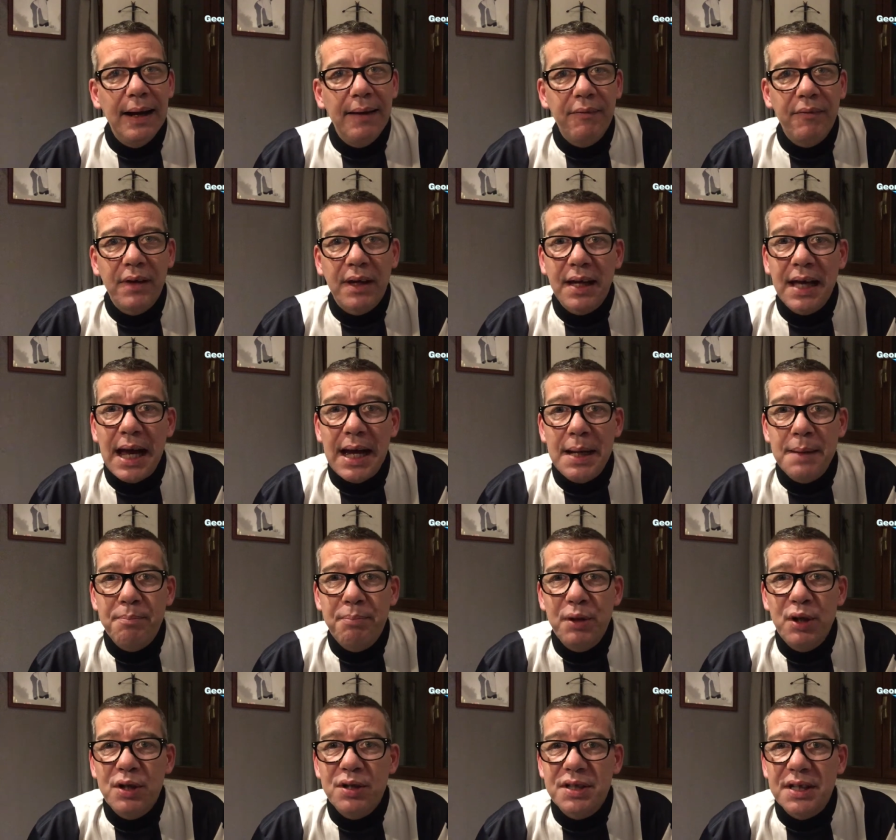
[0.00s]
they kind of
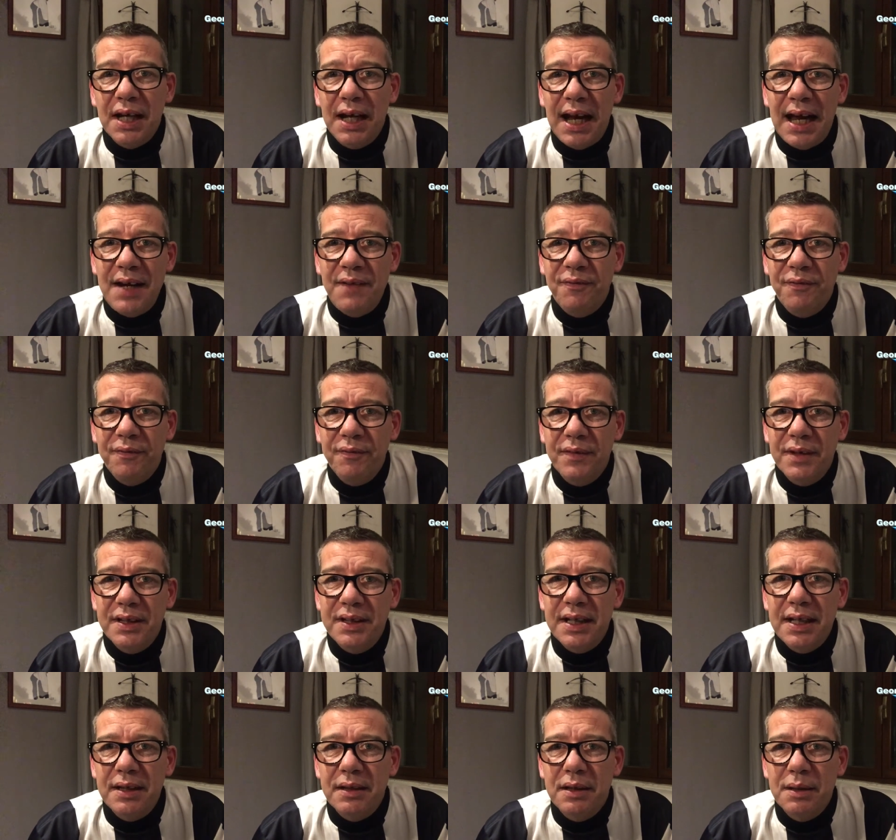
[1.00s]
burst to life. They
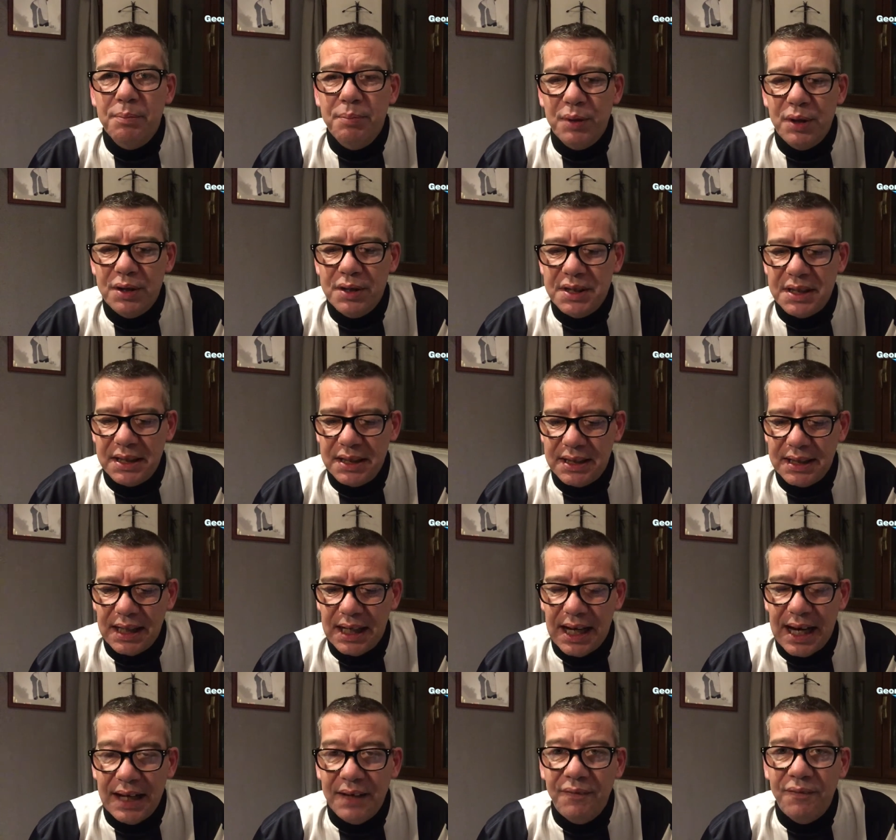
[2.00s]
did, they burst into
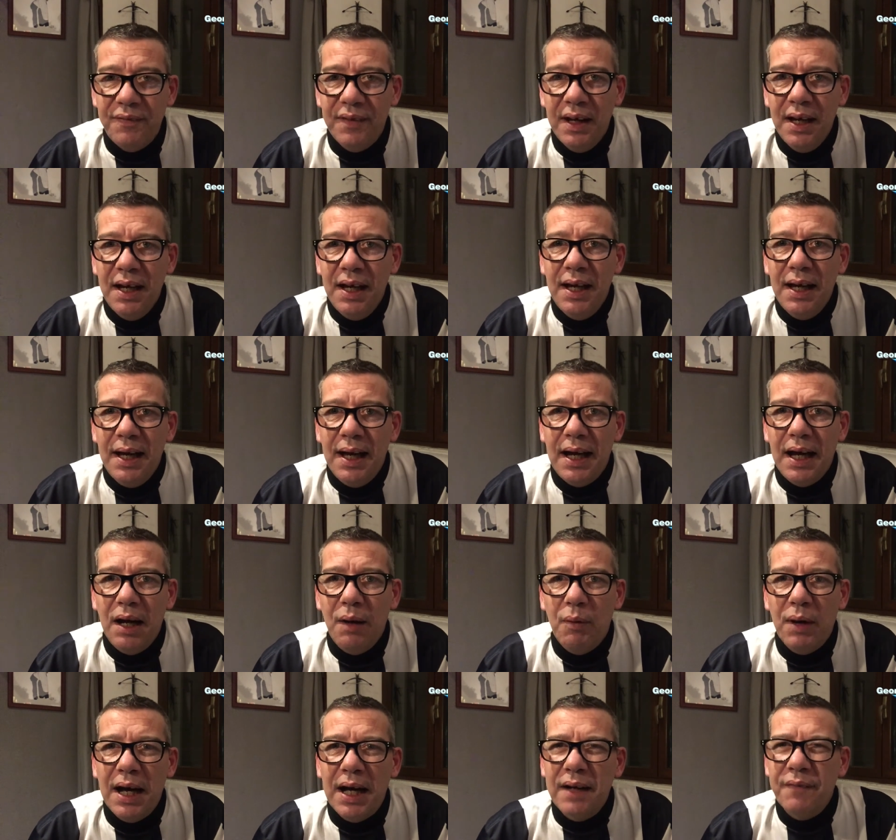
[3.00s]
life.
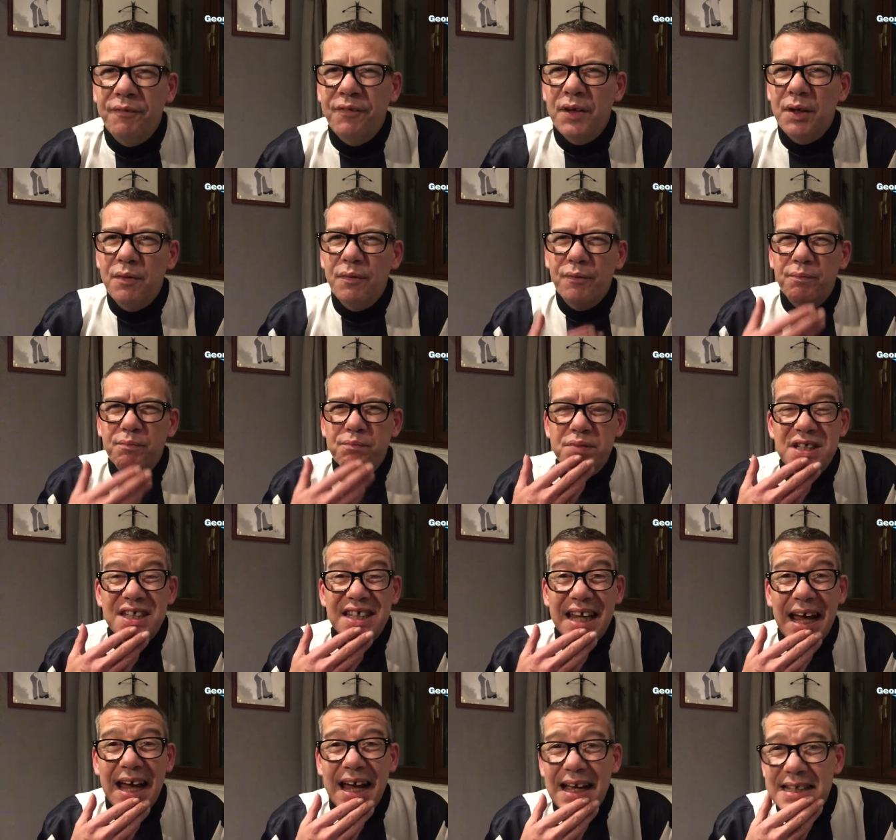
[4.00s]
We had a few
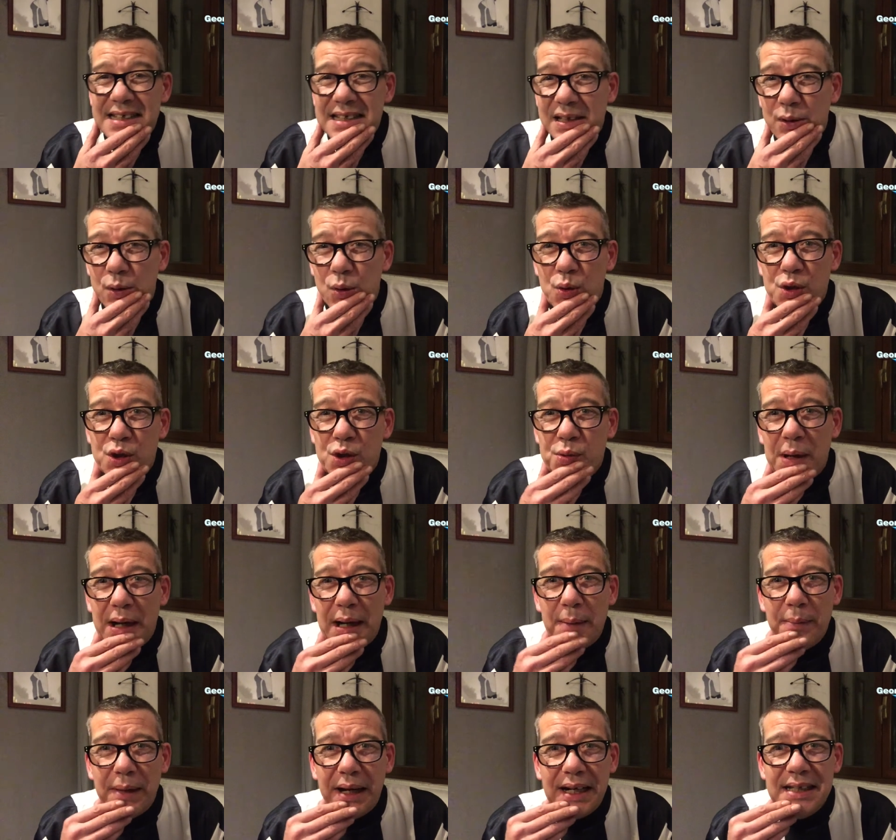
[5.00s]
scares in those
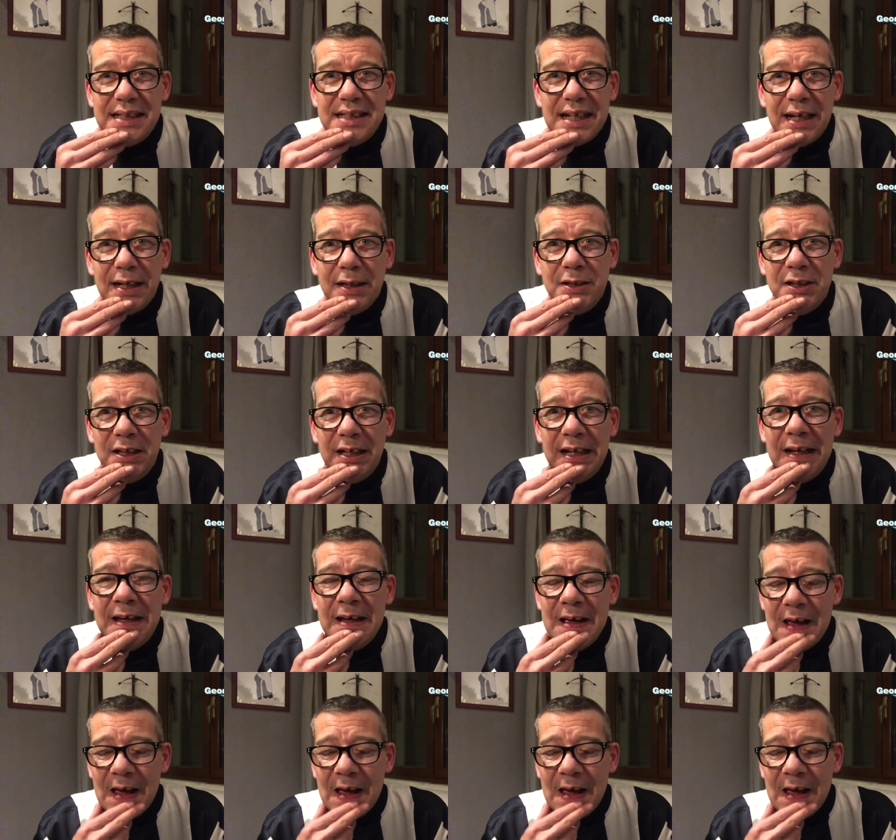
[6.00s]
20 minutes, actually.